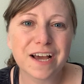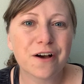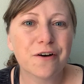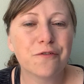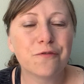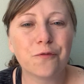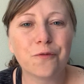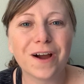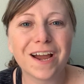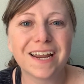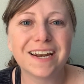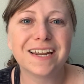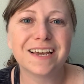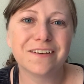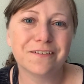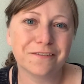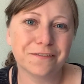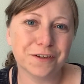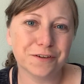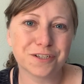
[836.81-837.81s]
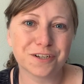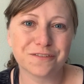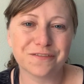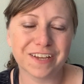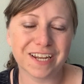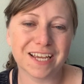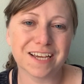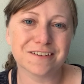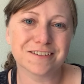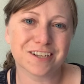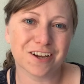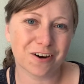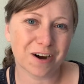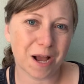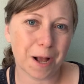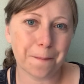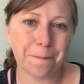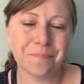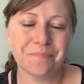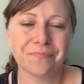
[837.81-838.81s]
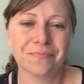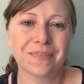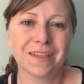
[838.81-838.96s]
of when future videos are up.